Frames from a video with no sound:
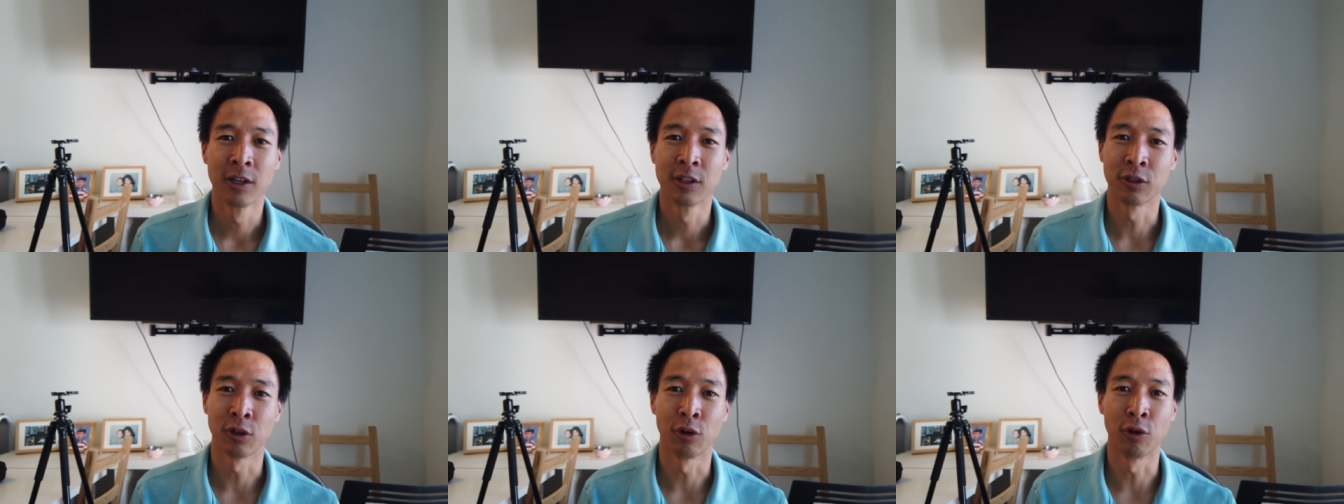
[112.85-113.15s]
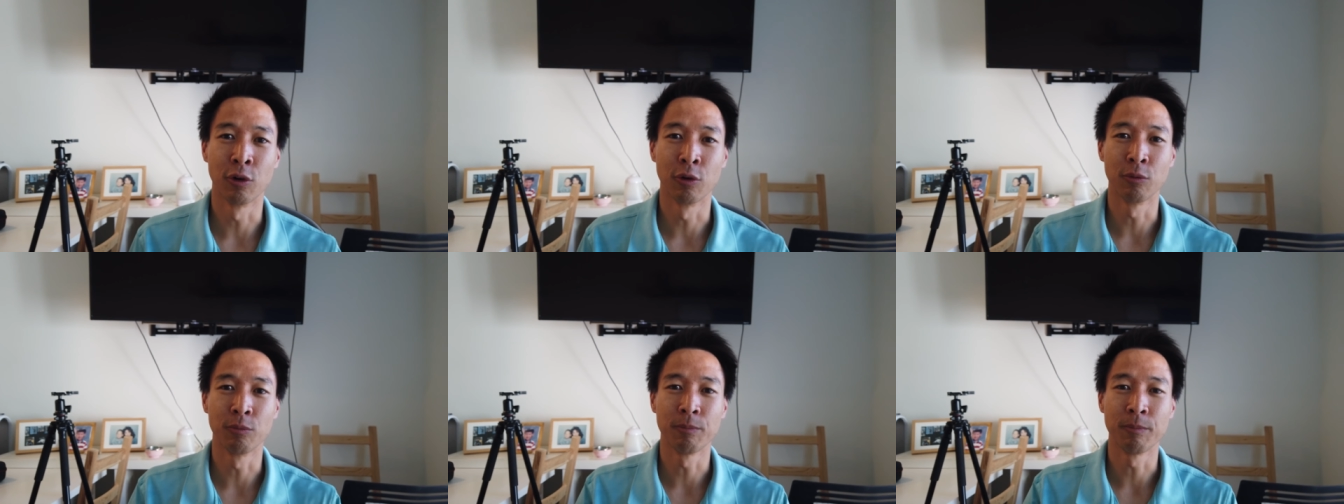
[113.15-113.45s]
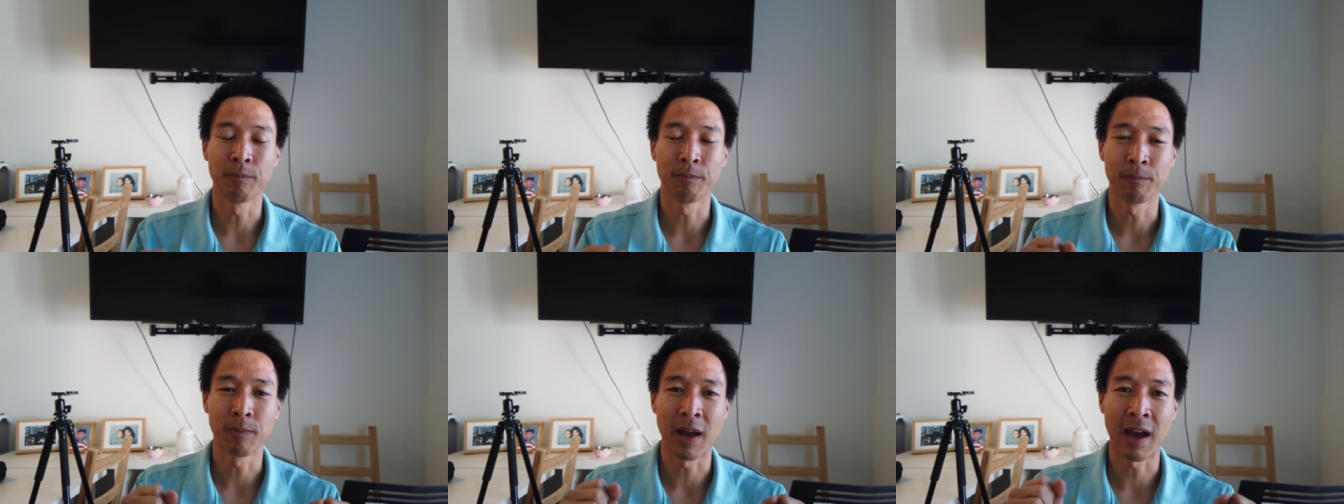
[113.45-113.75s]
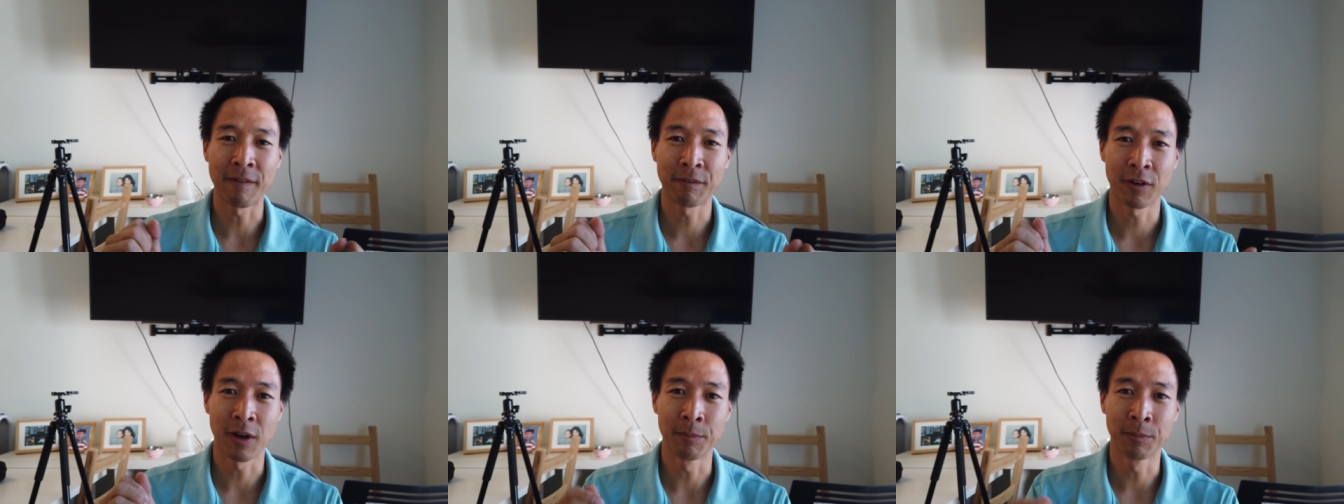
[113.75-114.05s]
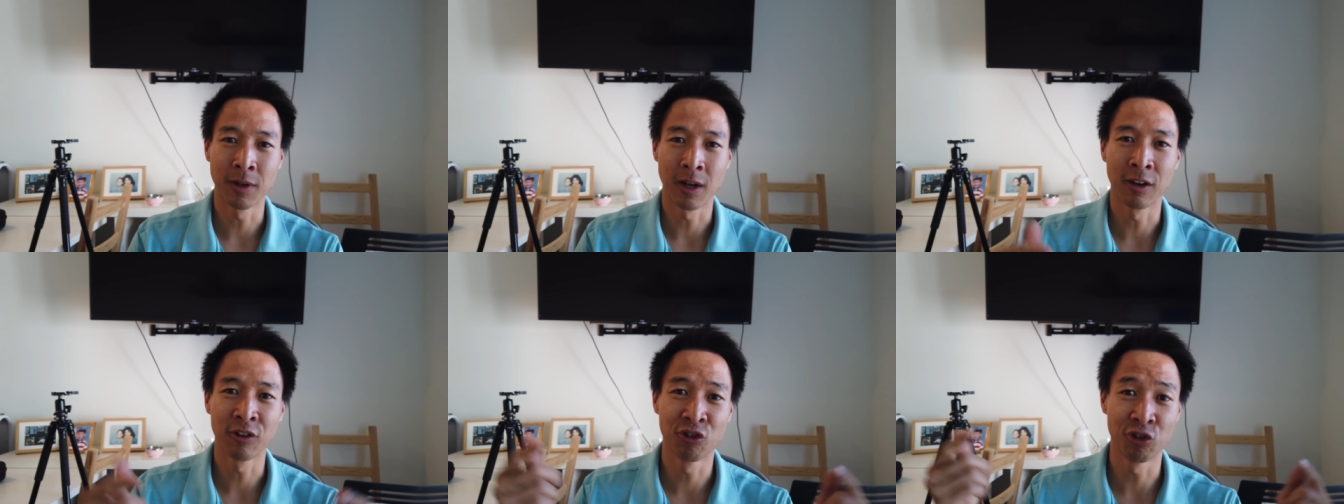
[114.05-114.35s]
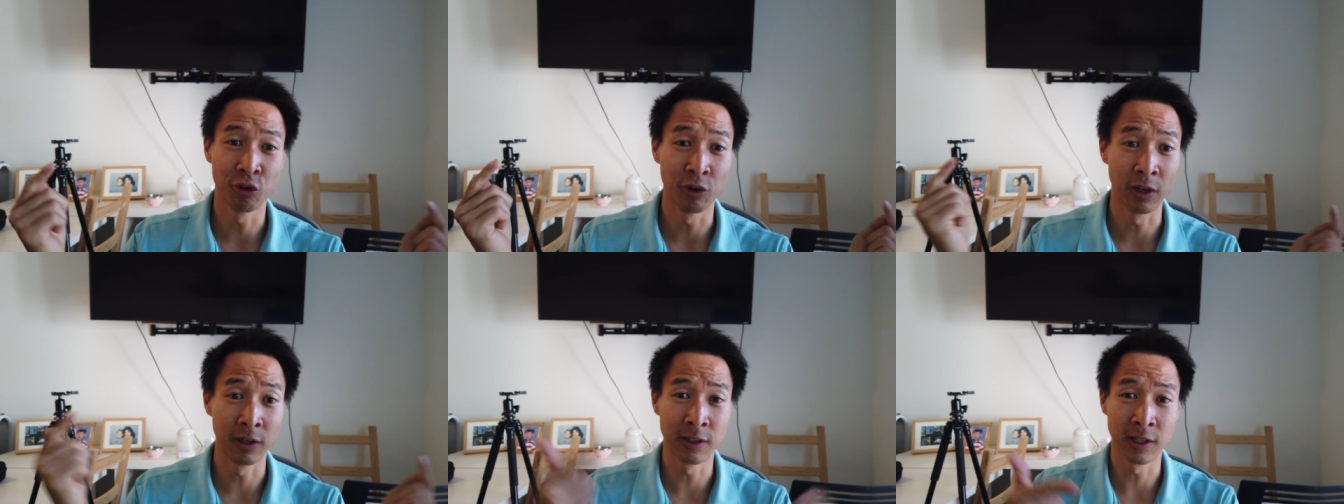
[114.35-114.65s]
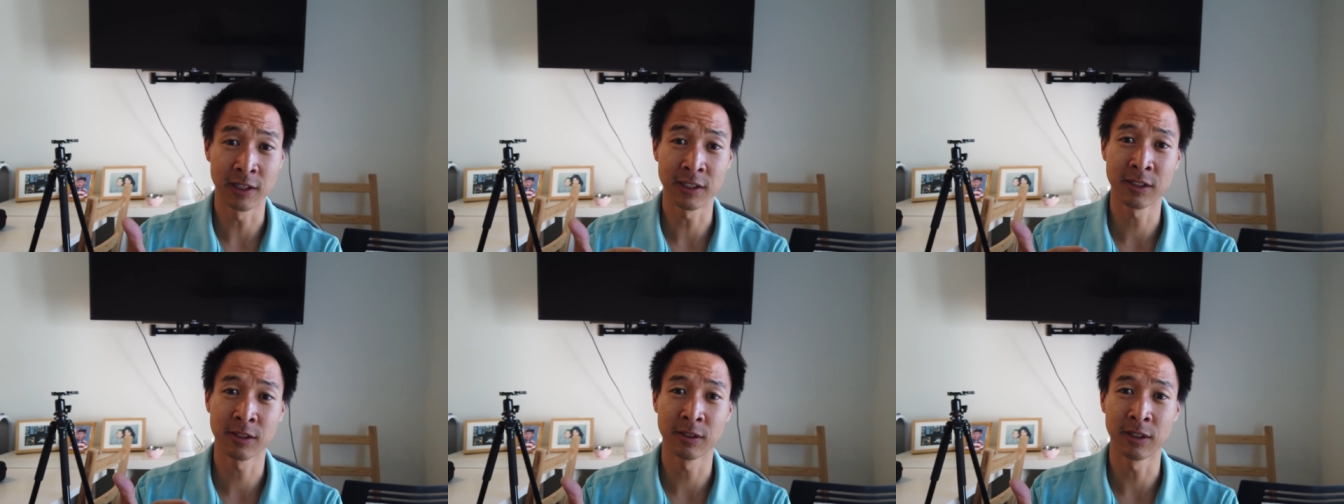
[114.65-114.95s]
So after I'm done shooting
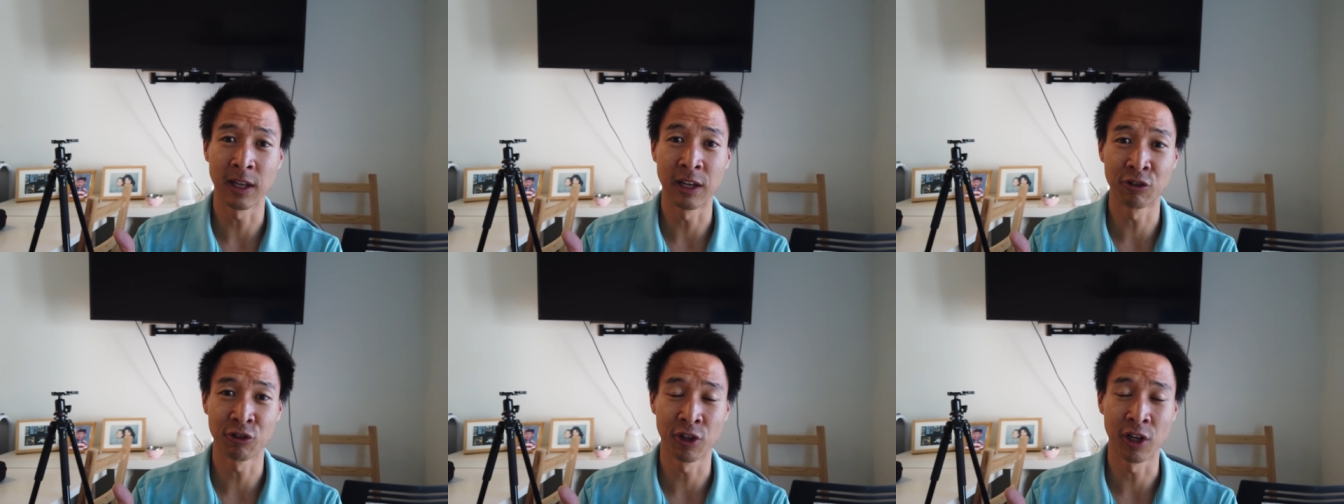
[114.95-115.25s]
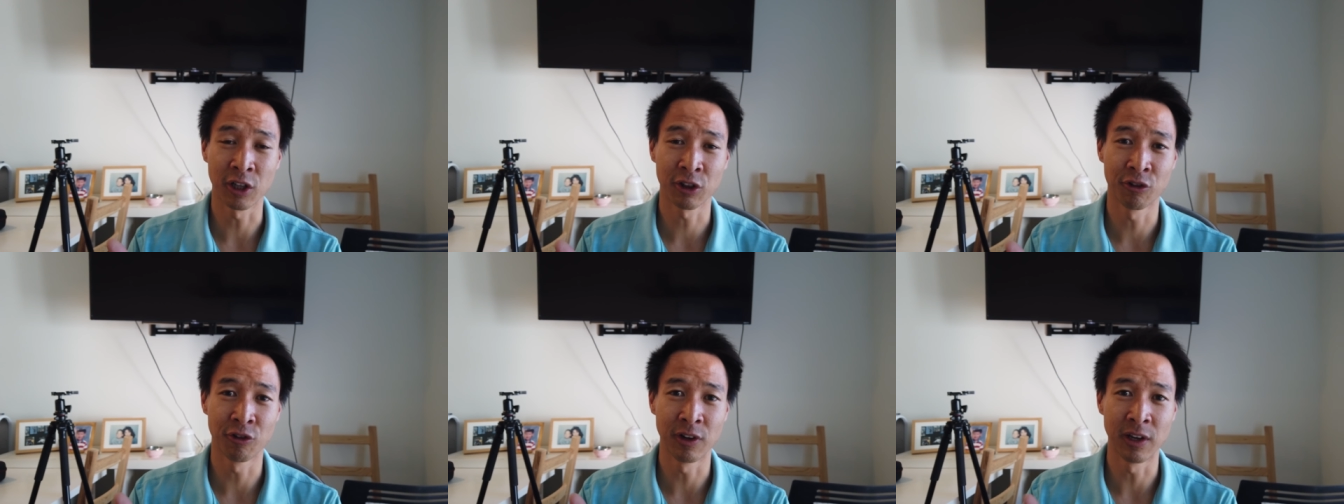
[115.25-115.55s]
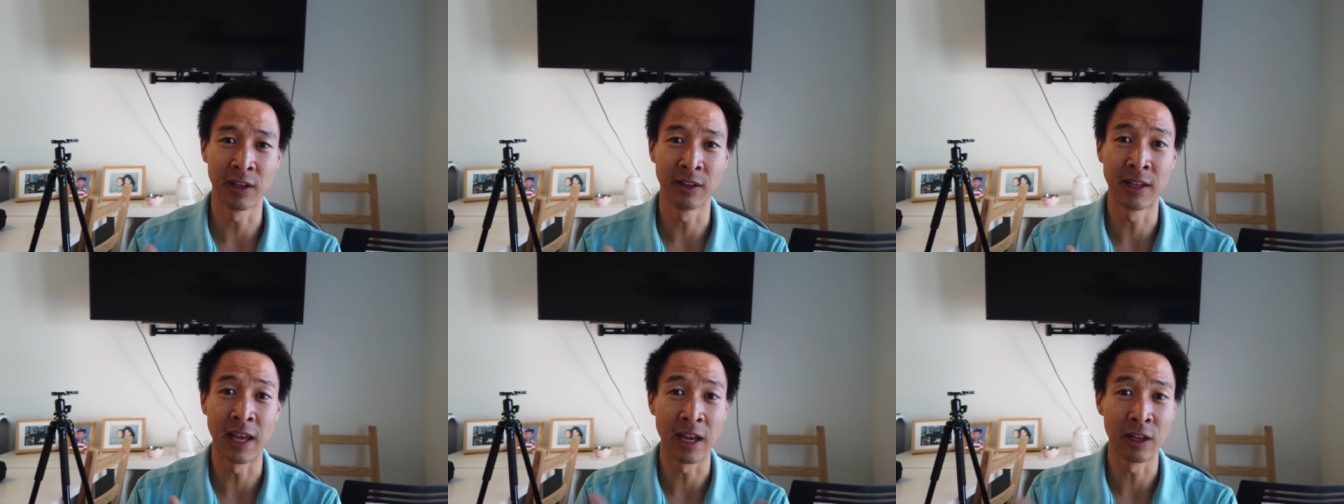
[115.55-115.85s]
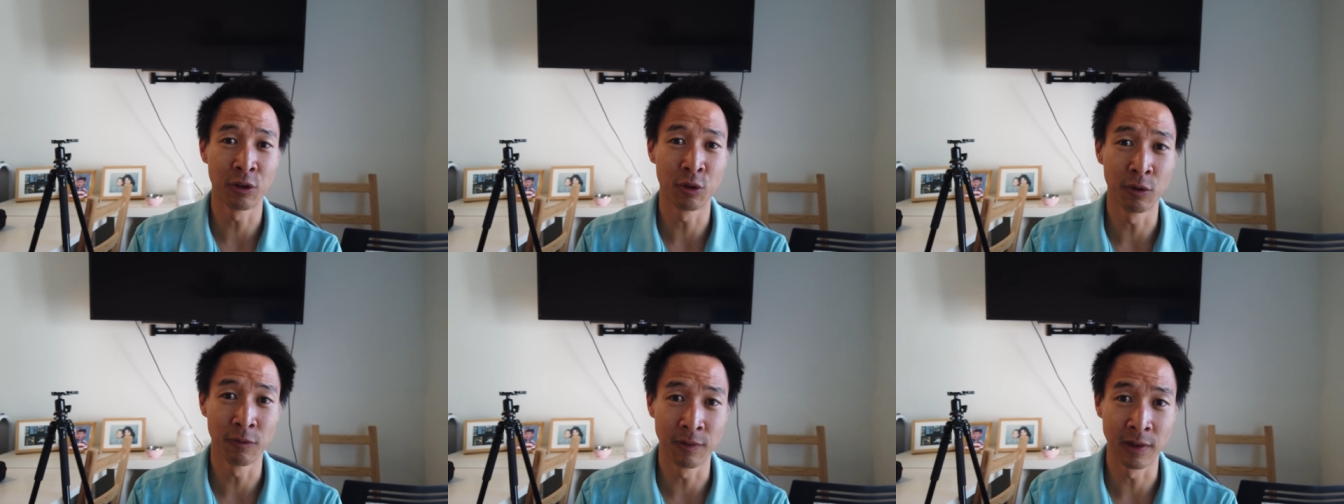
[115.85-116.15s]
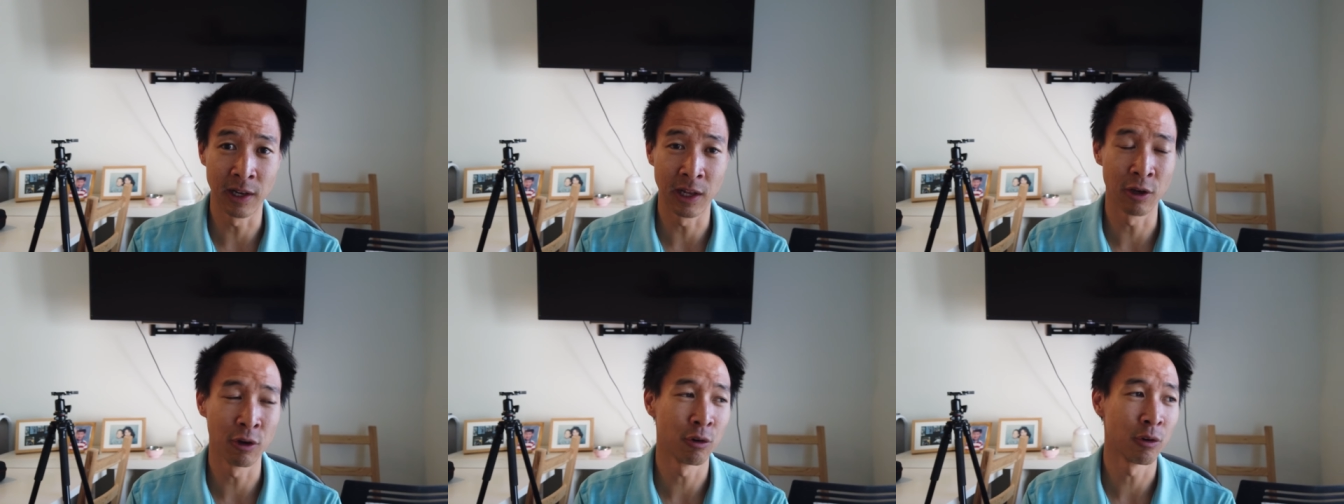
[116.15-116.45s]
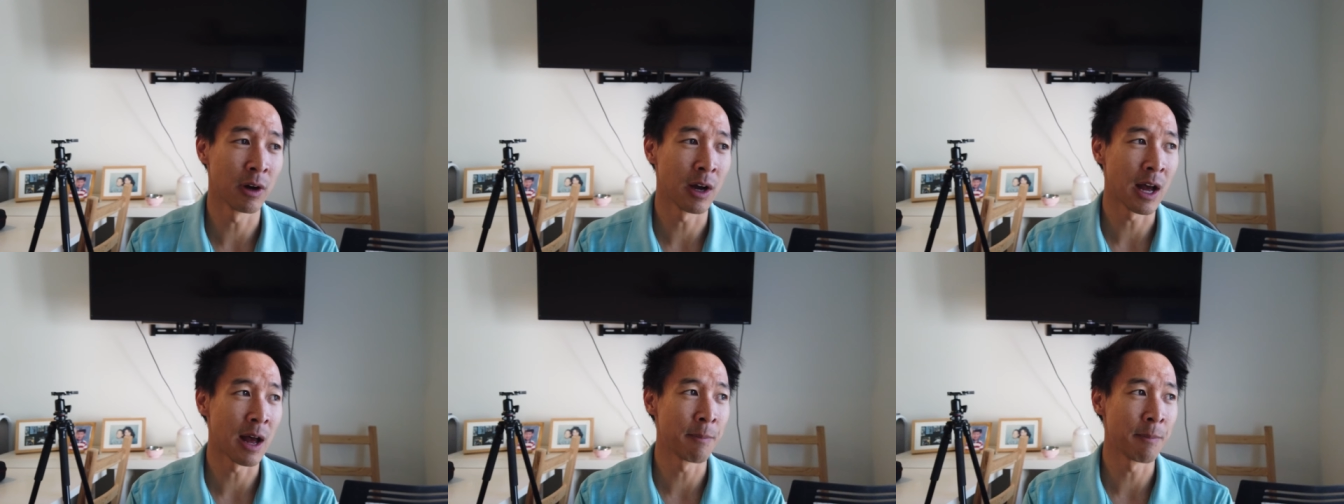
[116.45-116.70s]
this introductory day two video,